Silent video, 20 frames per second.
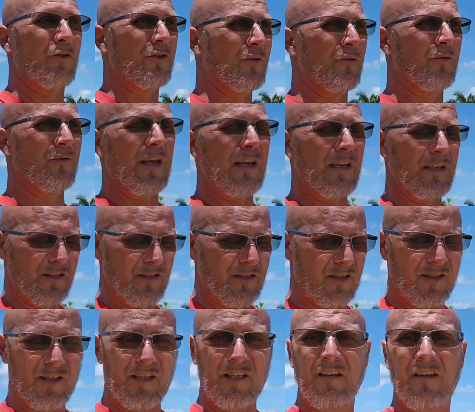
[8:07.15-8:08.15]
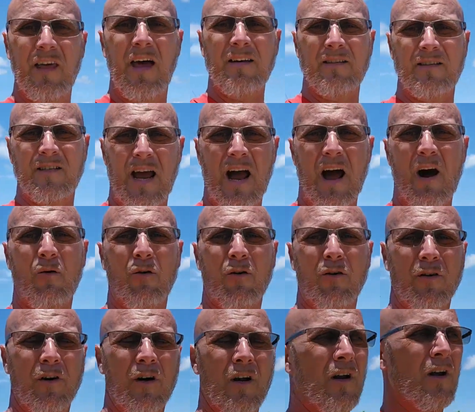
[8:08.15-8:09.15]
So they could see that
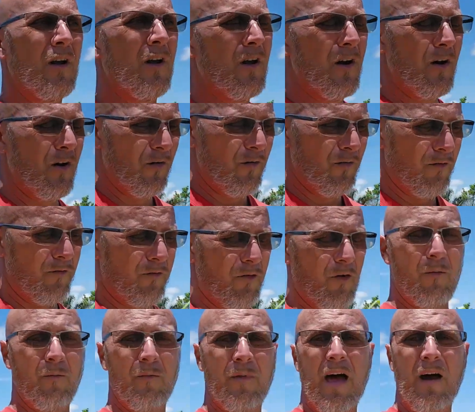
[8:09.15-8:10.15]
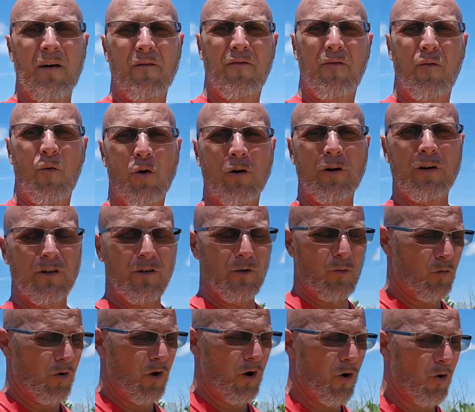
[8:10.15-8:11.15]
tower from that fork in the
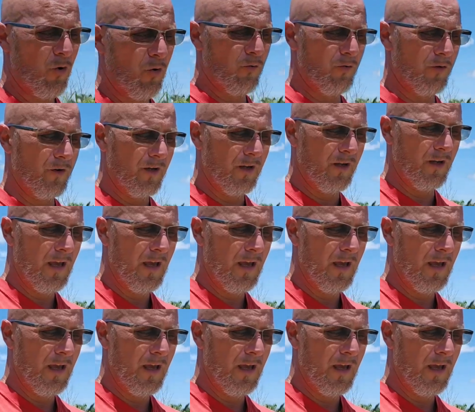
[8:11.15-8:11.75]
road,